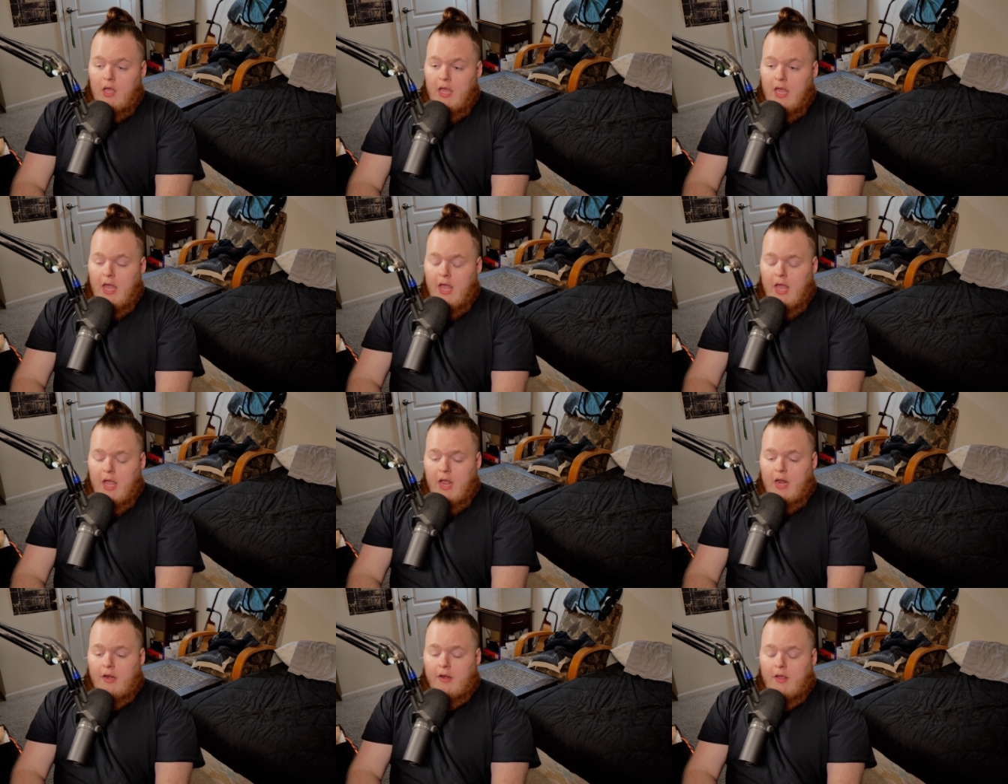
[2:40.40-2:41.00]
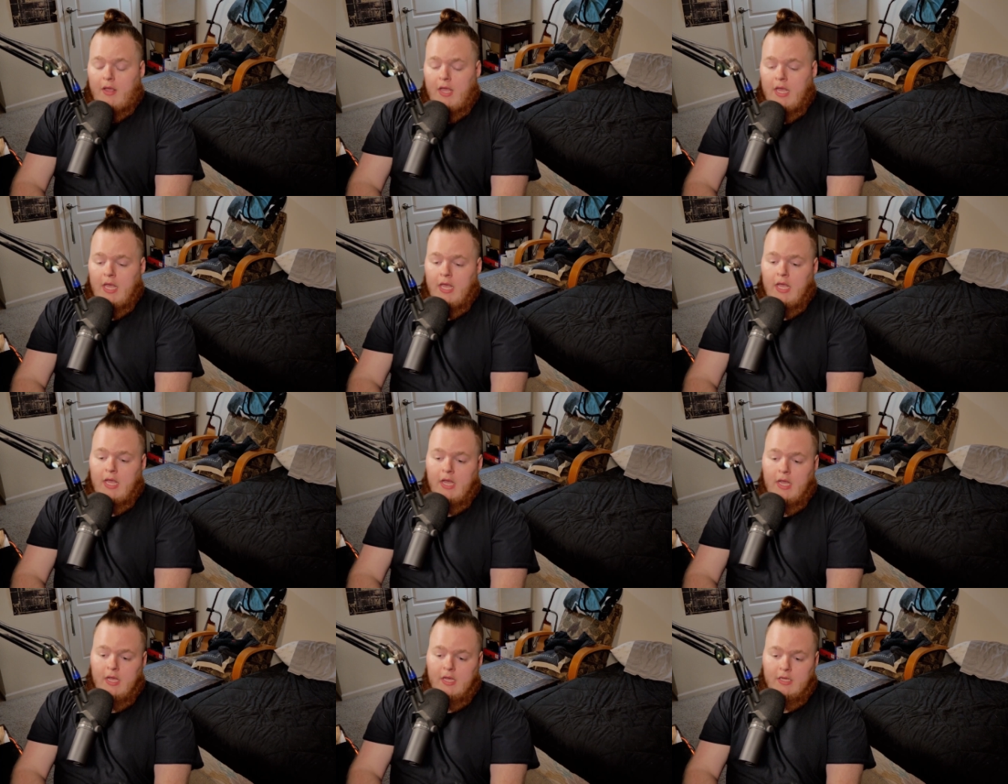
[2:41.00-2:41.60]
and
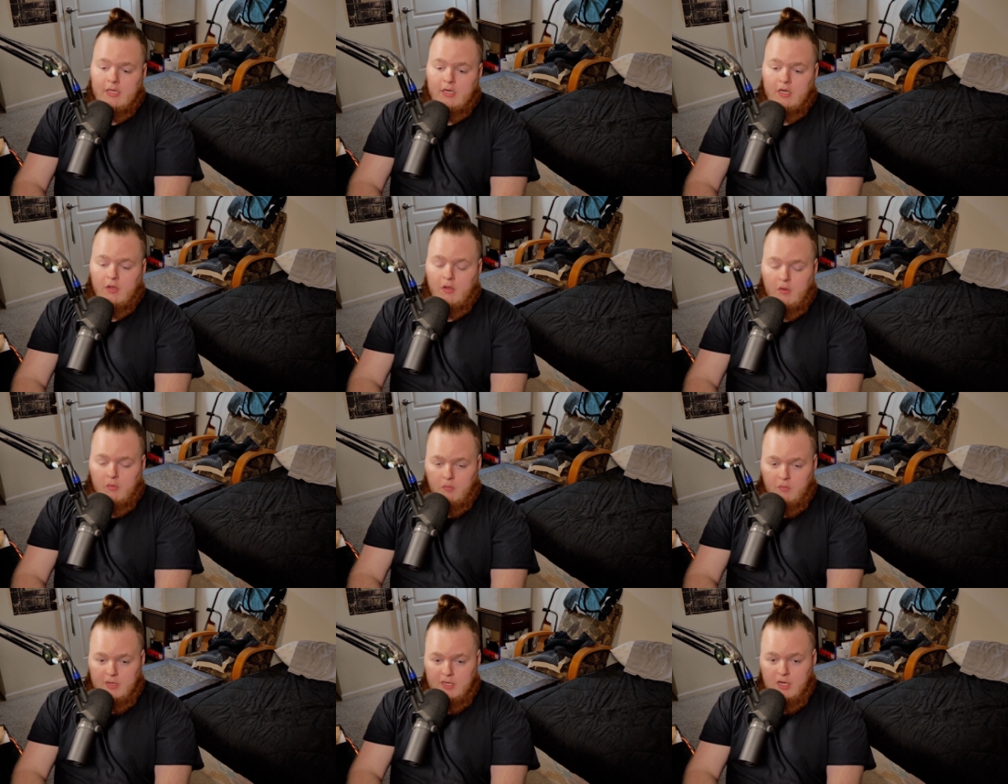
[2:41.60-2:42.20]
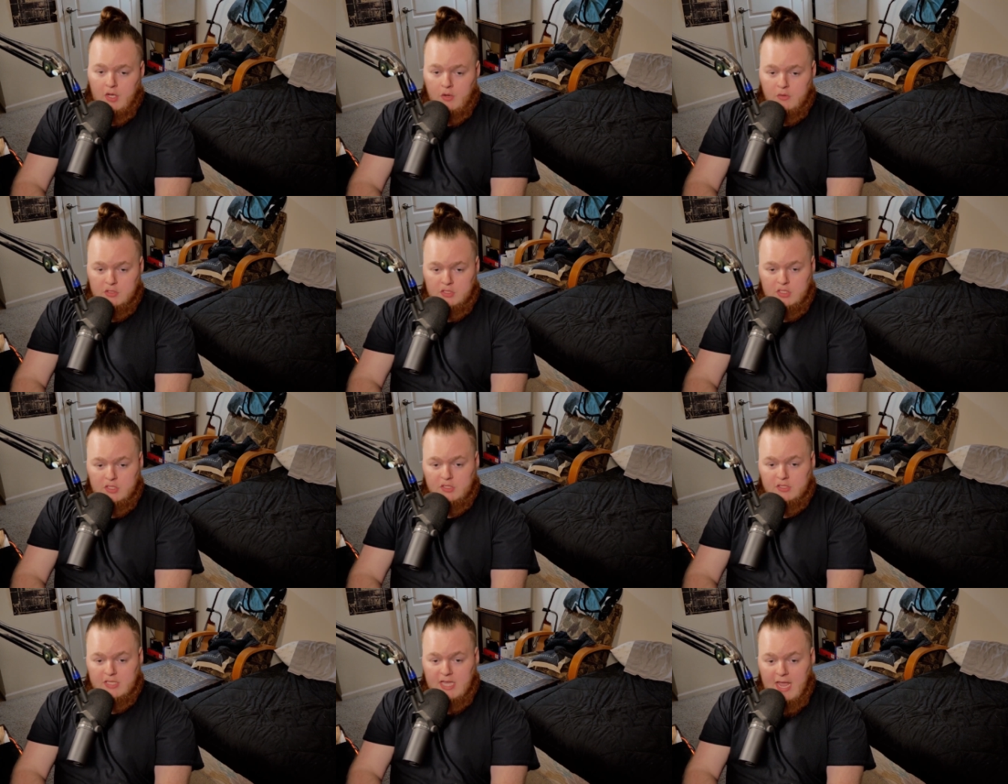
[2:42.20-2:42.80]
you know we know
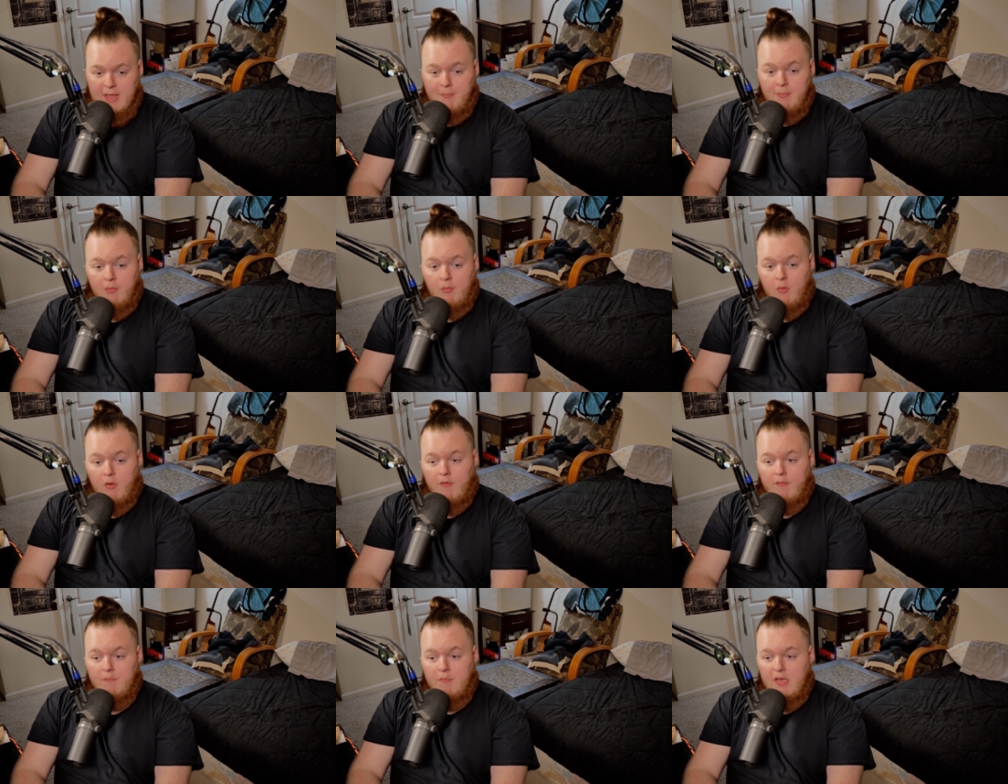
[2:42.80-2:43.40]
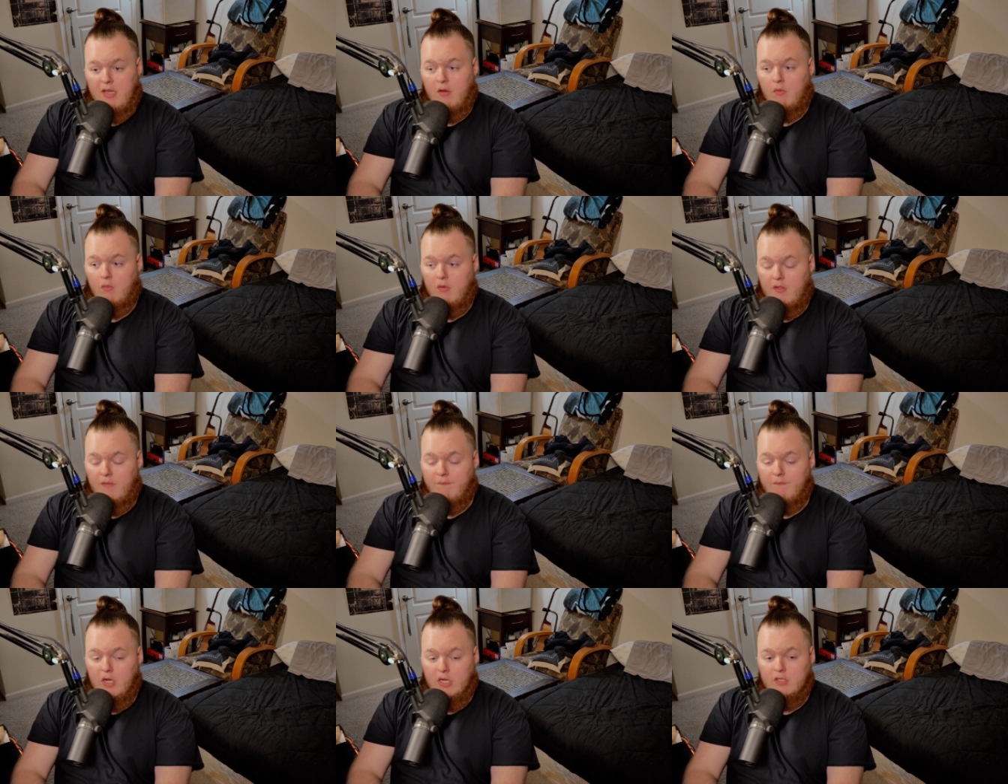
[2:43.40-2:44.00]
she's capable of being
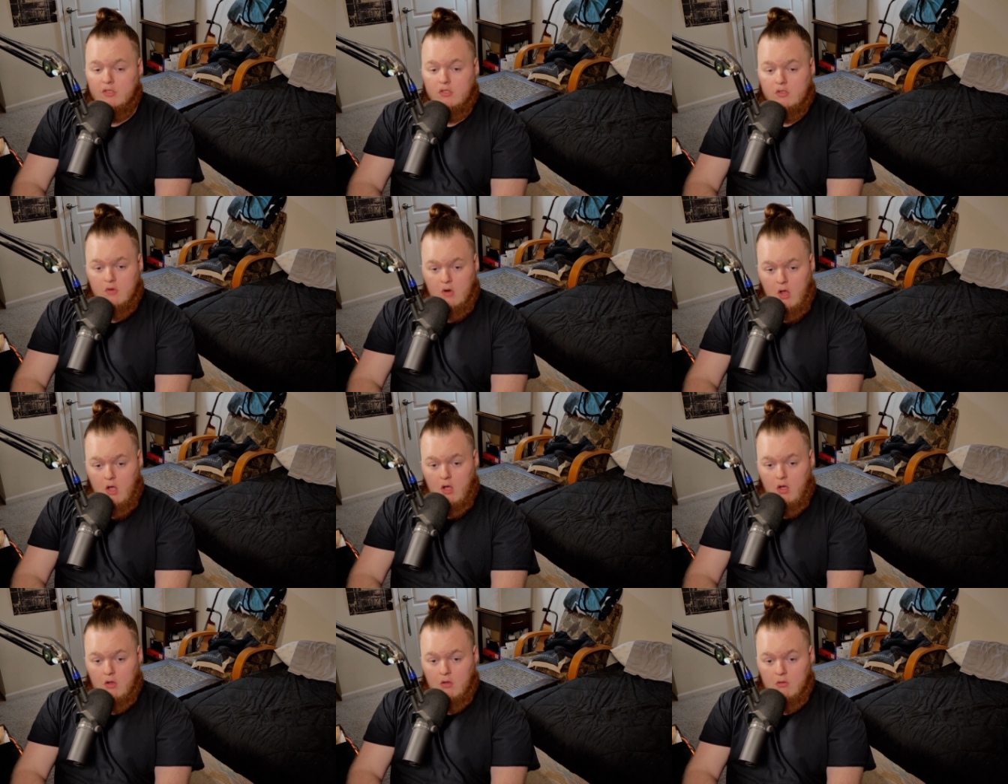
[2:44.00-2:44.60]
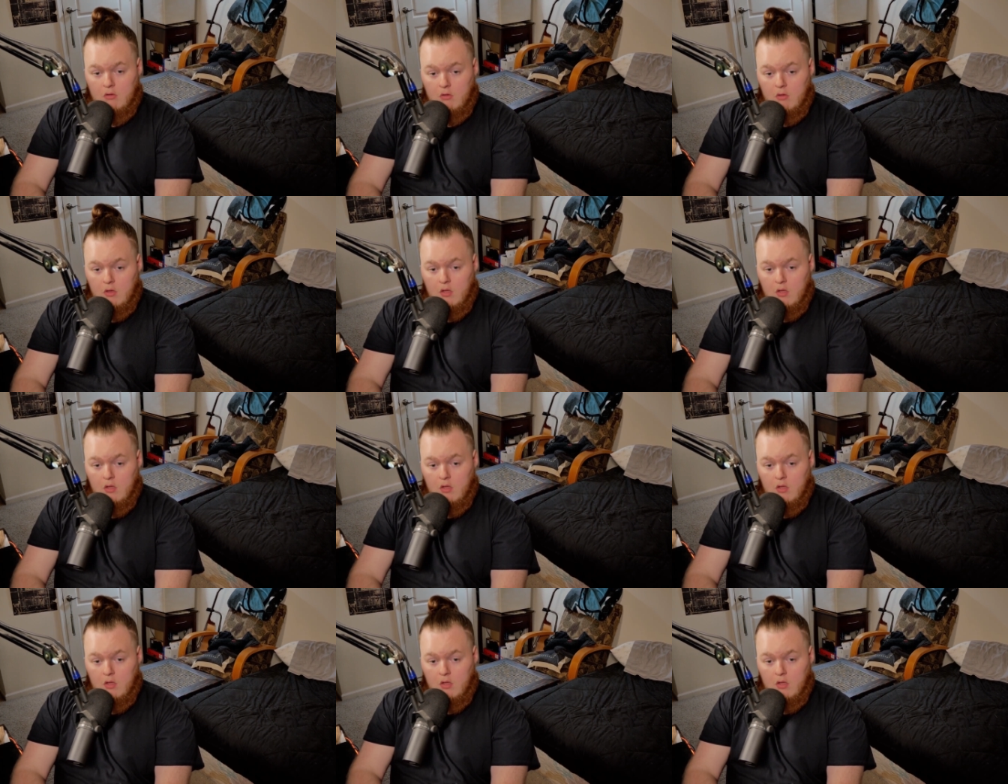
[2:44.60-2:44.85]
really fucking strong.